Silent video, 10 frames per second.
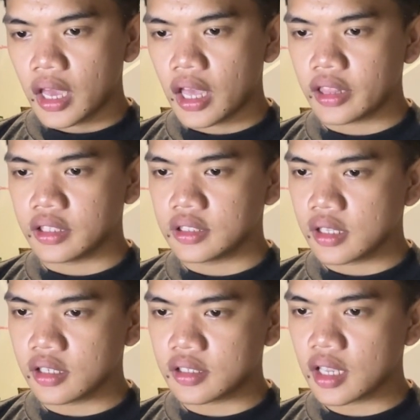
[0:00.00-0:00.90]
And
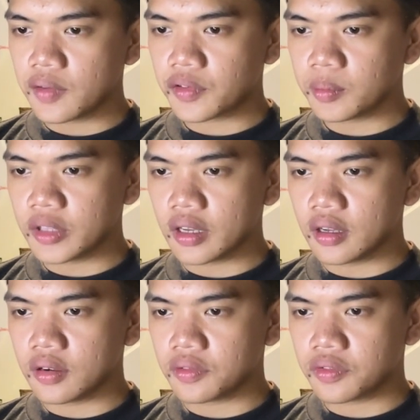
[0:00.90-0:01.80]
the same from the
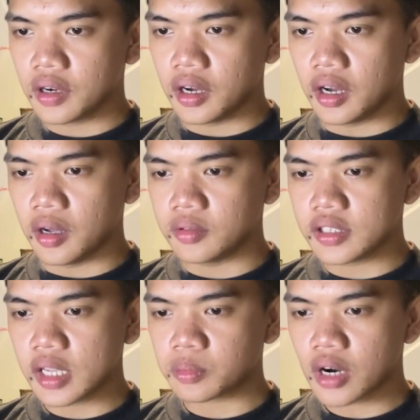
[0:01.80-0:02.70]

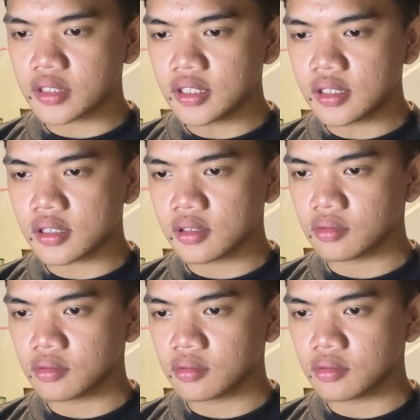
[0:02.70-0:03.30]
same process.